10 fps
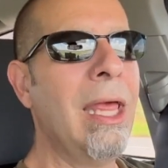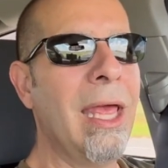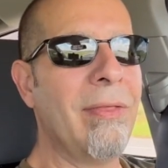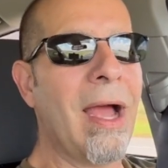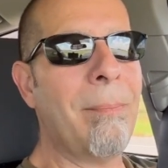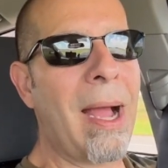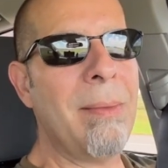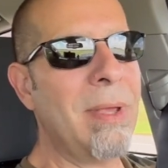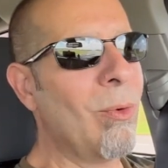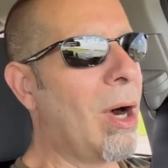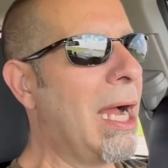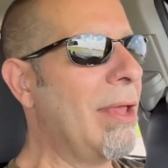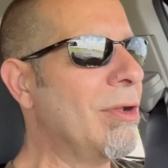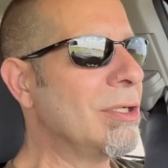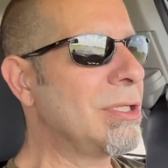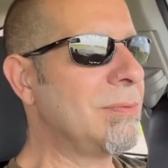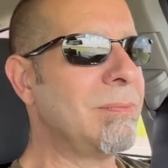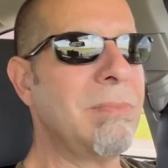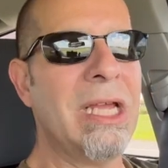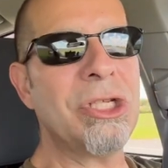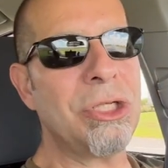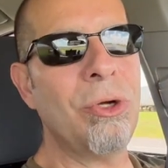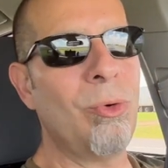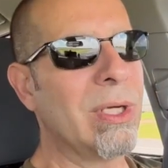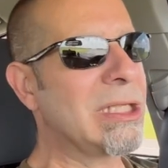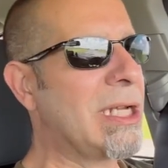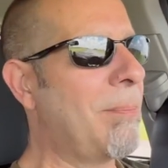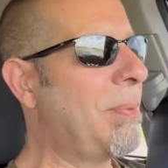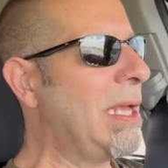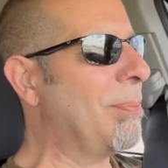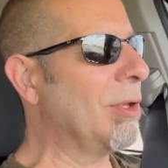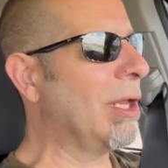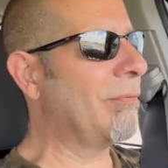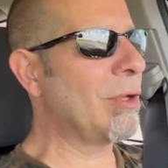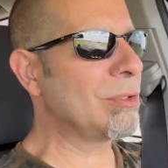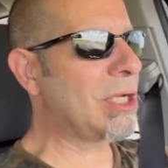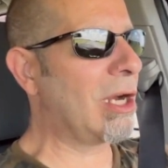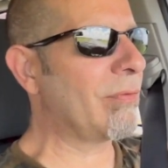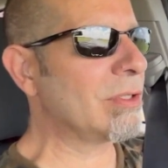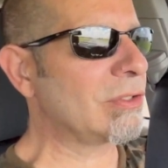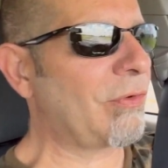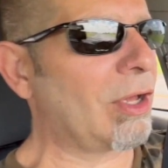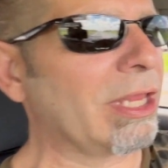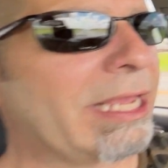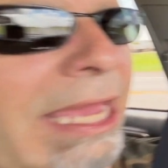and that might be why there's issue with some people of those covers falling